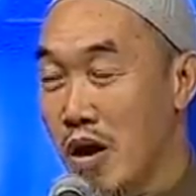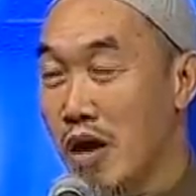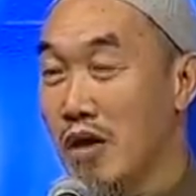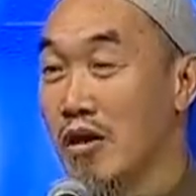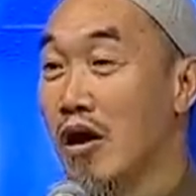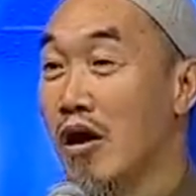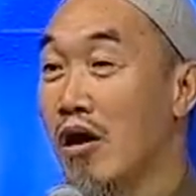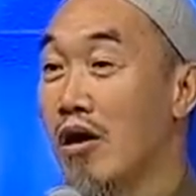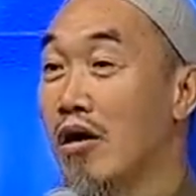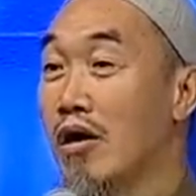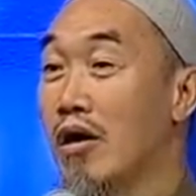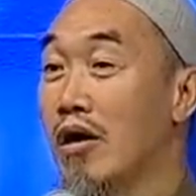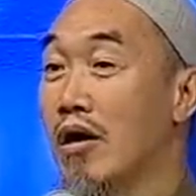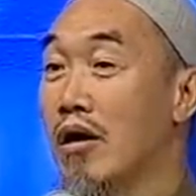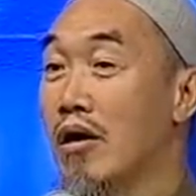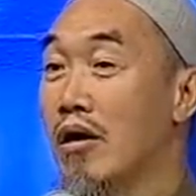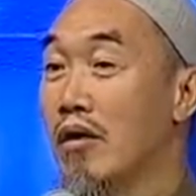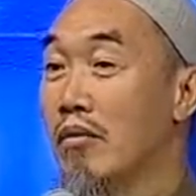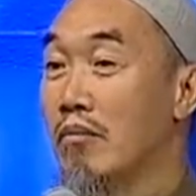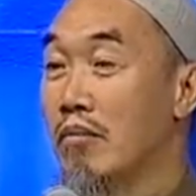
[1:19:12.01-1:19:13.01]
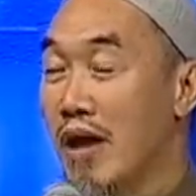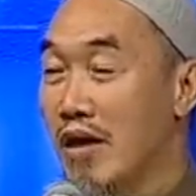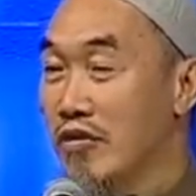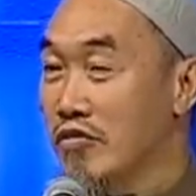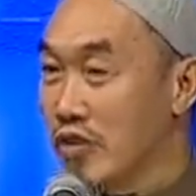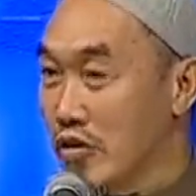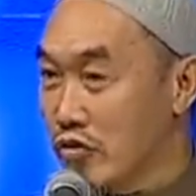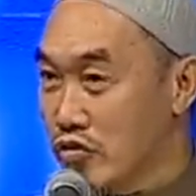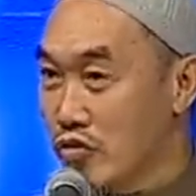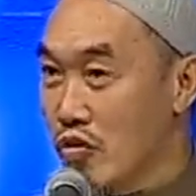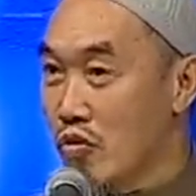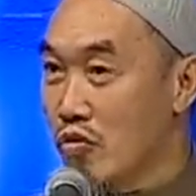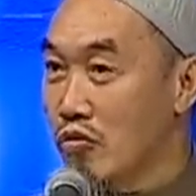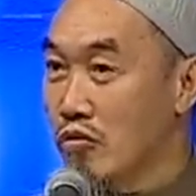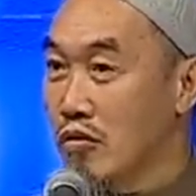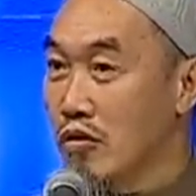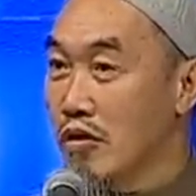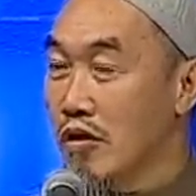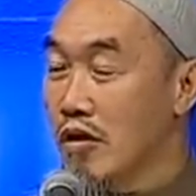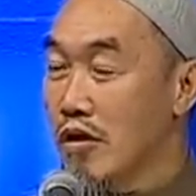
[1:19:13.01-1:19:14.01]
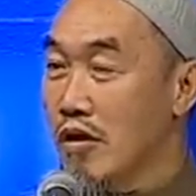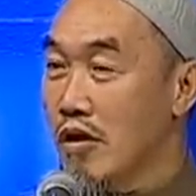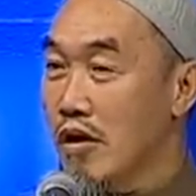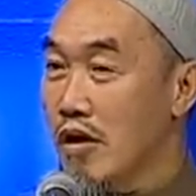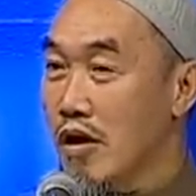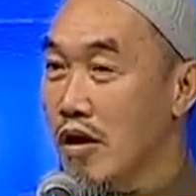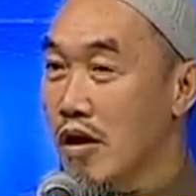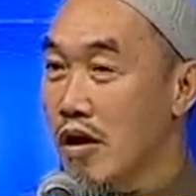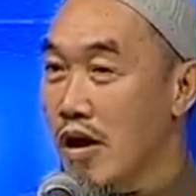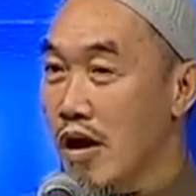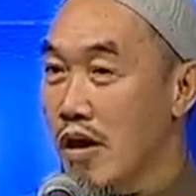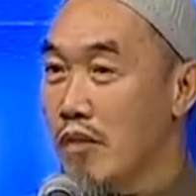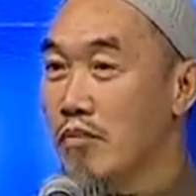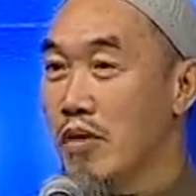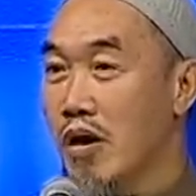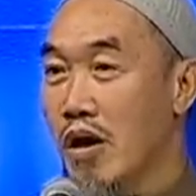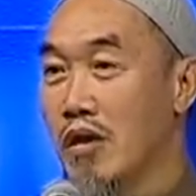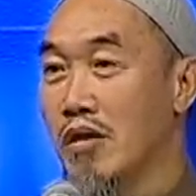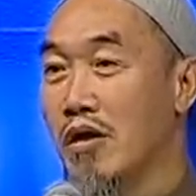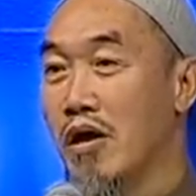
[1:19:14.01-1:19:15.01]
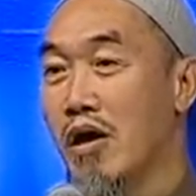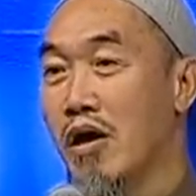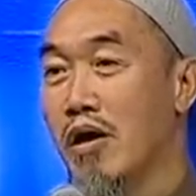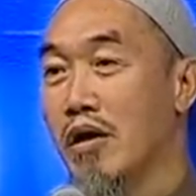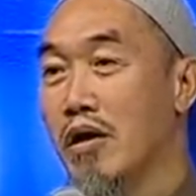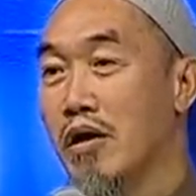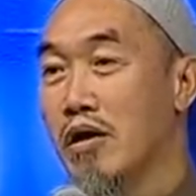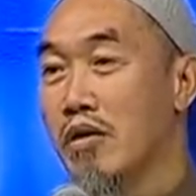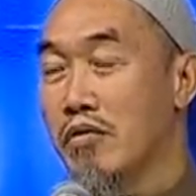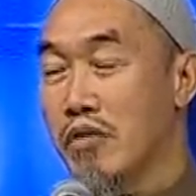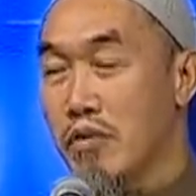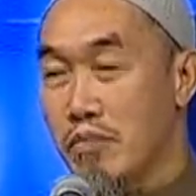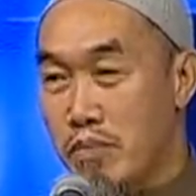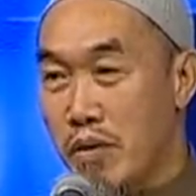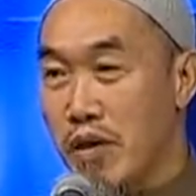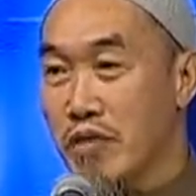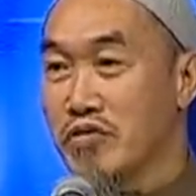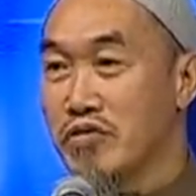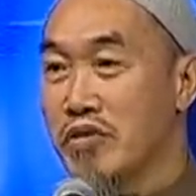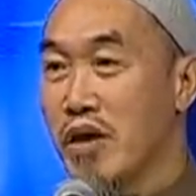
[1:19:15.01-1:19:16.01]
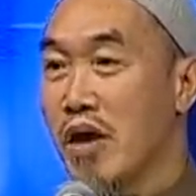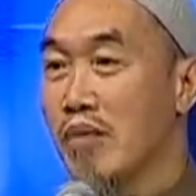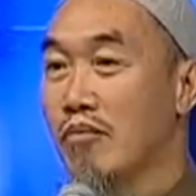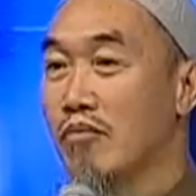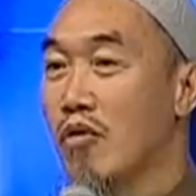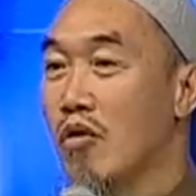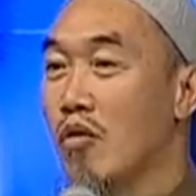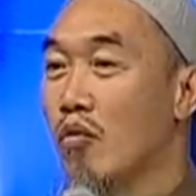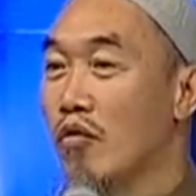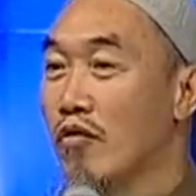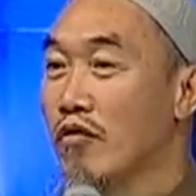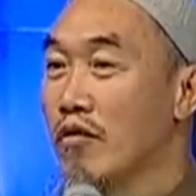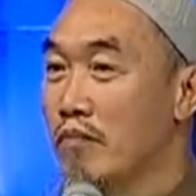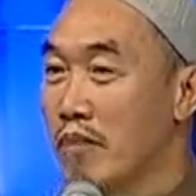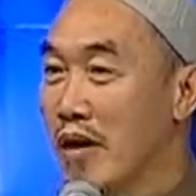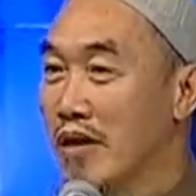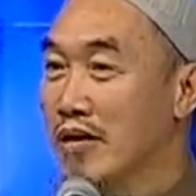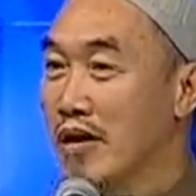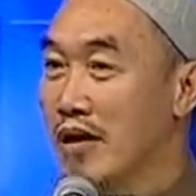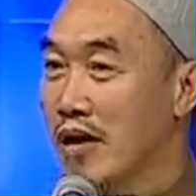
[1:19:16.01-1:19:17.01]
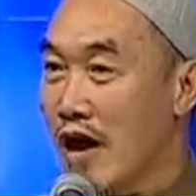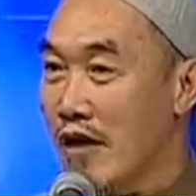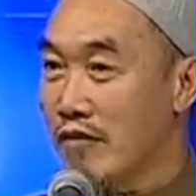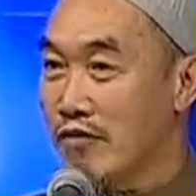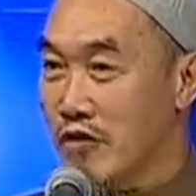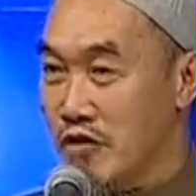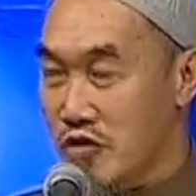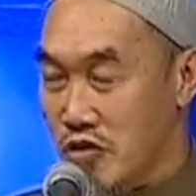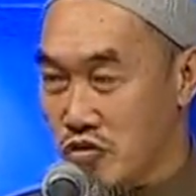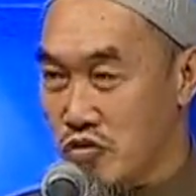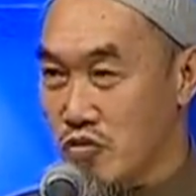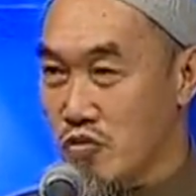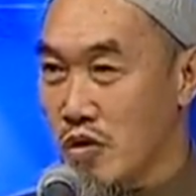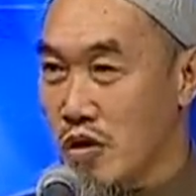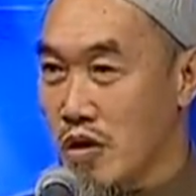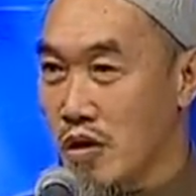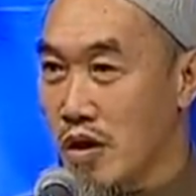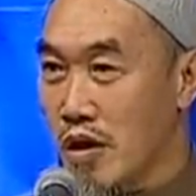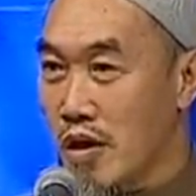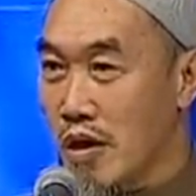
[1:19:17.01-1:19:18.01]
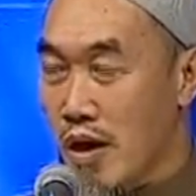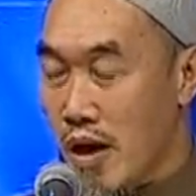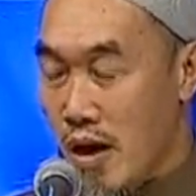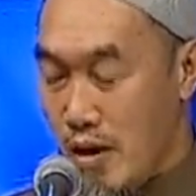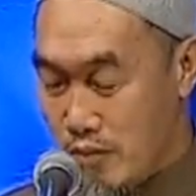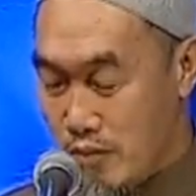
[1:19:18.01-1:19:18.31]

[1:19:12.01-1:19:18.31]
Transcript: May Allah bless their soul and may Allah replace them with a better life in this world.